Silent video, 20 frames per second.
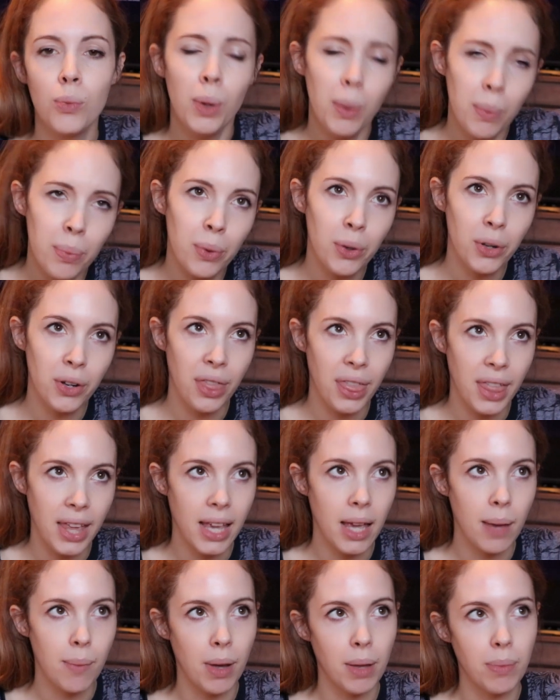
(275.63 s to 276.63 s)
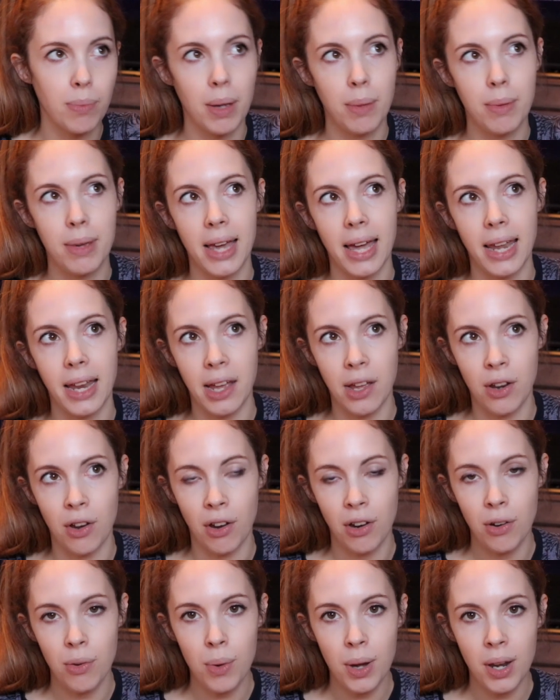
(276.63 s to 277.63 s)
We were thinking about maybe getting
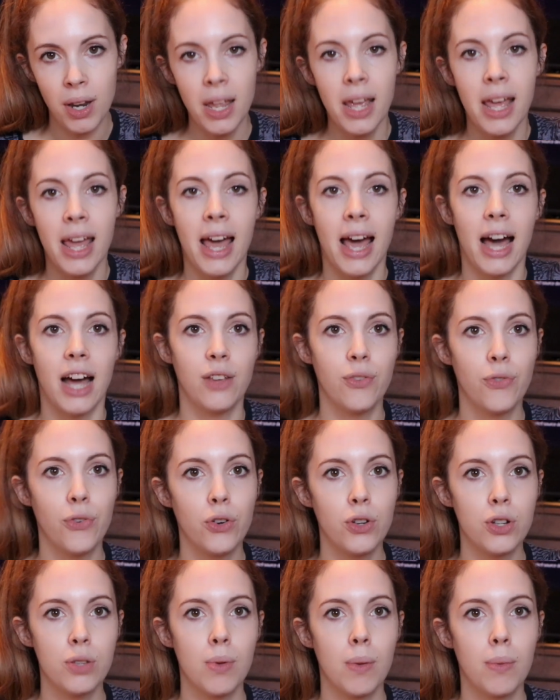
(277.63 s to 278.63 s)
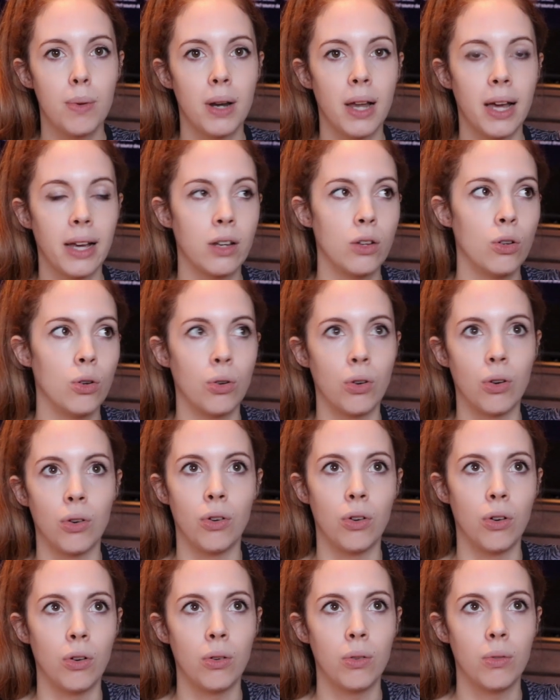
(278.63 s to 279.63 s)
another one. At first we were like,
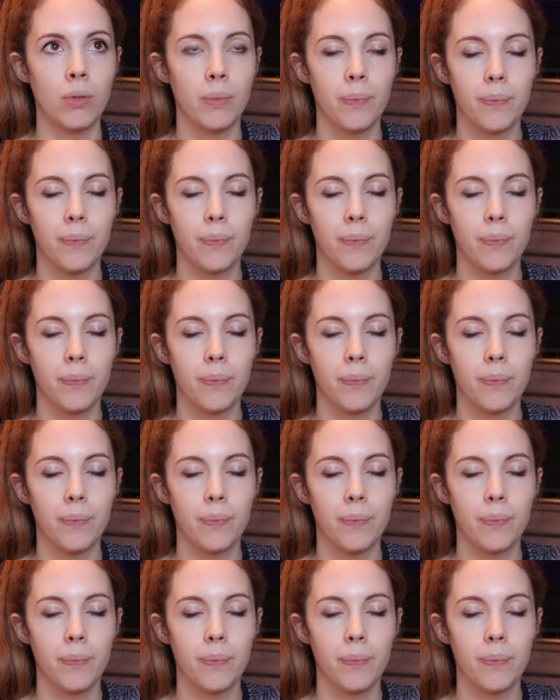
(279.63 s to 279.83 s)
no,